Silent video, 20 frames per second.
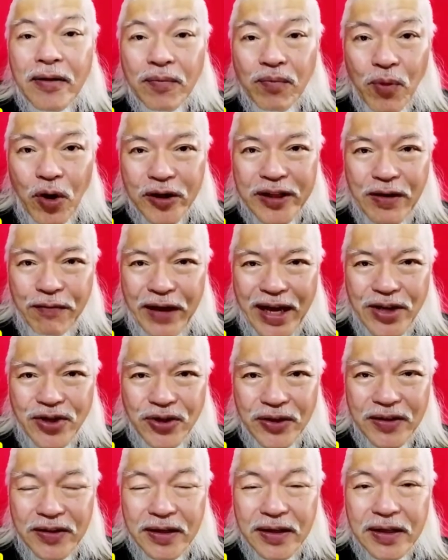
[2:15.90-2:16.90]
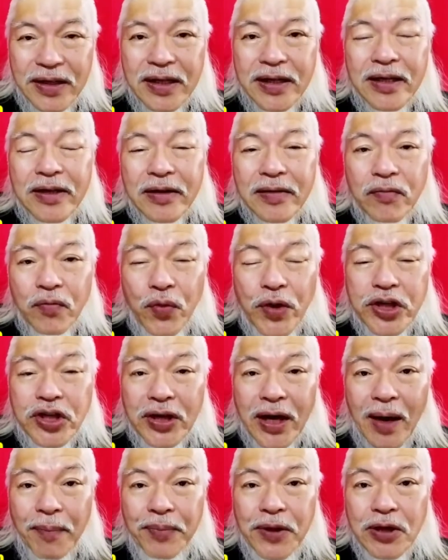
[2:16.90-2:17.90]
motivation, which
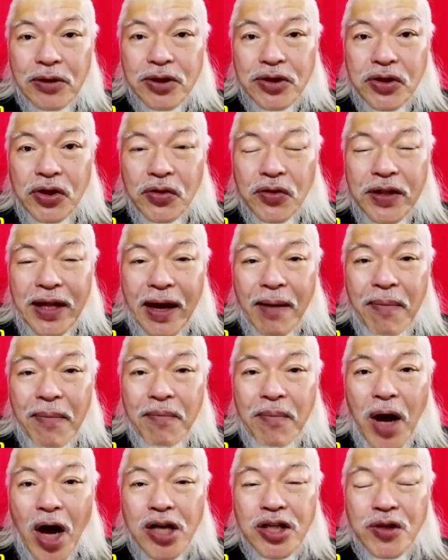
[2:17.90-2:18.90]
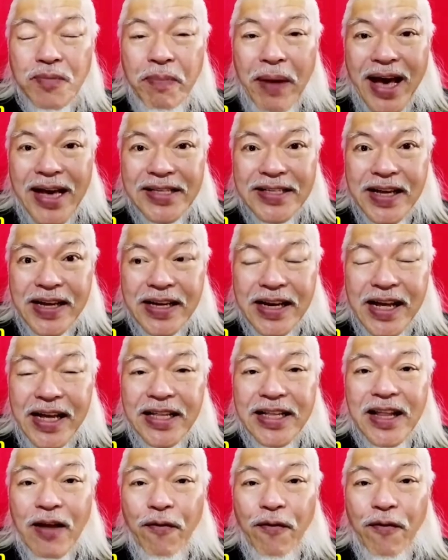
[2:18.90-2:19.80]
appeals to the most basic need,